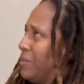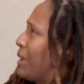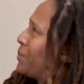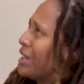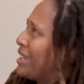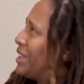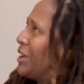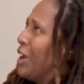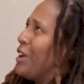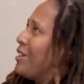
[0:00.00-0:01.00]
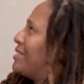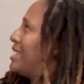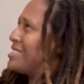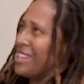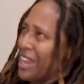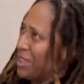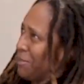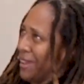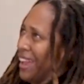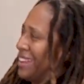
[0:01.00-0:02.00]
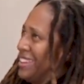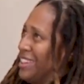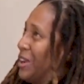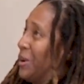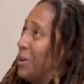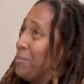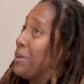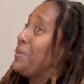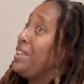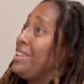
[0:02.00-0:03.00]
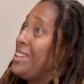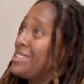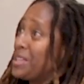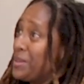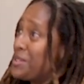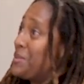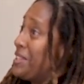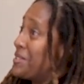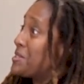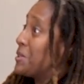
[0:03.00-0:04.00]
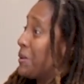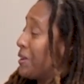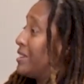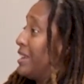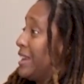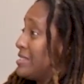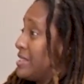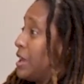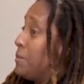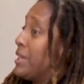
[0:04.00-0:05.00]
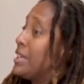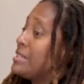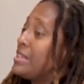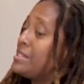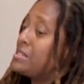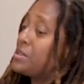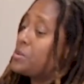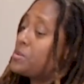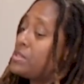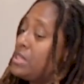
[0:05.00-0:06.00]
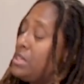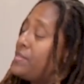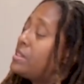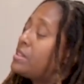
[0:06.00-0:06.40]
Wait, what? Let's dial it back, but and sometimes we need to slow our clients down because it's even